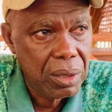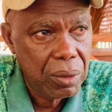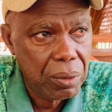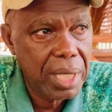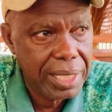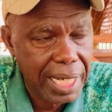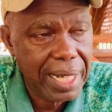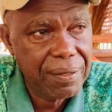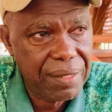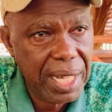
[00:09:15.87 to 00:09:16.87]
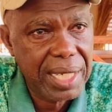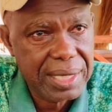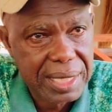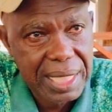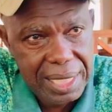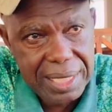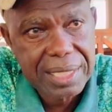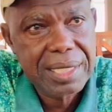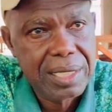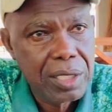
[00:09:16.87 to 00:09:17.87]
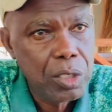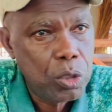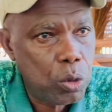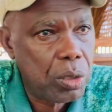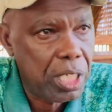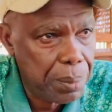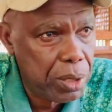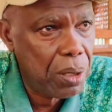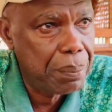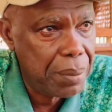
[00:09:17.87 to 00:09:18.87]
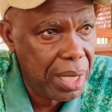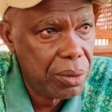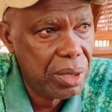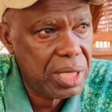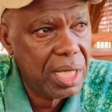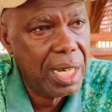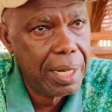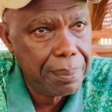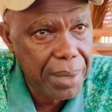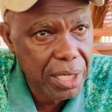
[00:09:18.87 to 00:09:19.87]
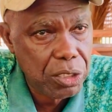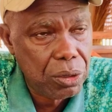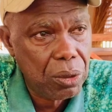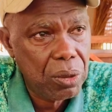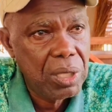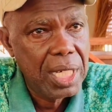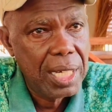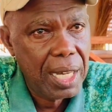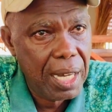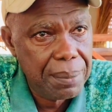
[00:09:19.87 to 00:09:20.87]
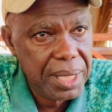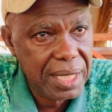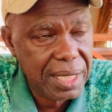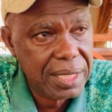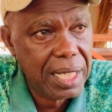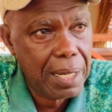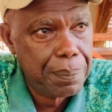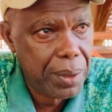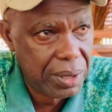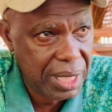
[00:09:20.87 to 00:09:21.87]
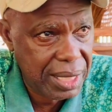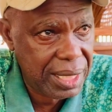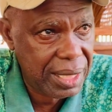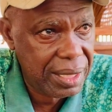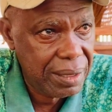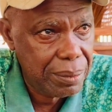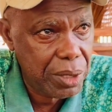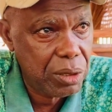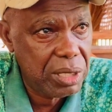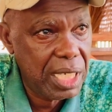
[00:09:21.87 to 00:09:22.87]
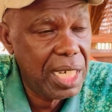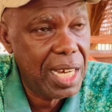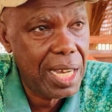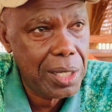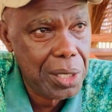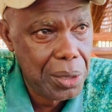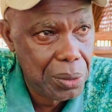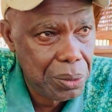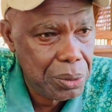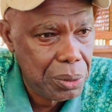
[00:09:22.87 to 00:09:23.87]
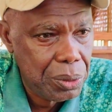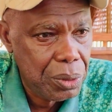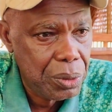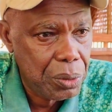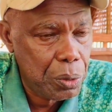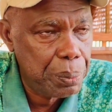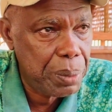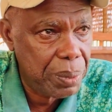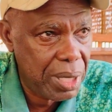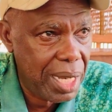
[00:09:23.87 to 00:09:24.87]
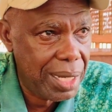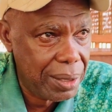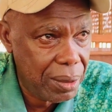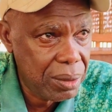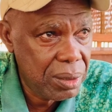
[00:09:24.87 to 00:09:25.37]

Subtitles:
well, the advice is to keep it up bird watching and make sure habitats are protected, because they are young. You people are young